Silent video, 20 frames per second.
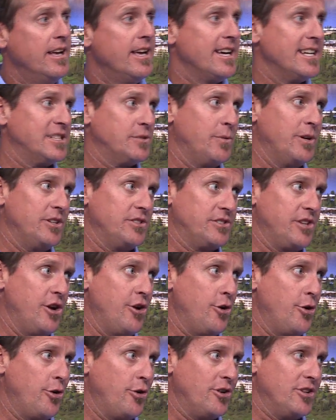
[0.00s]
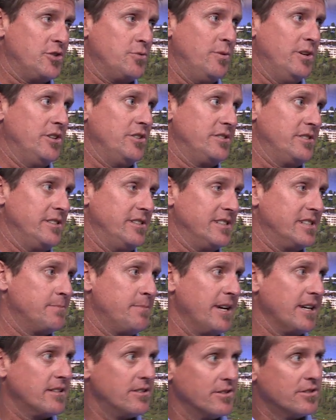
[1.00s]
as well as the owner, as well as the
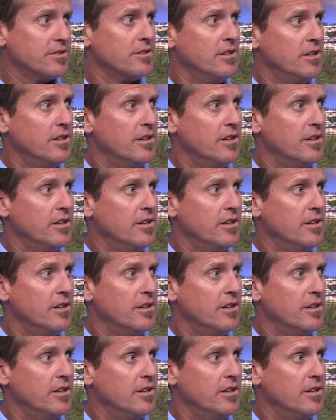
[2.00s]
inspectors.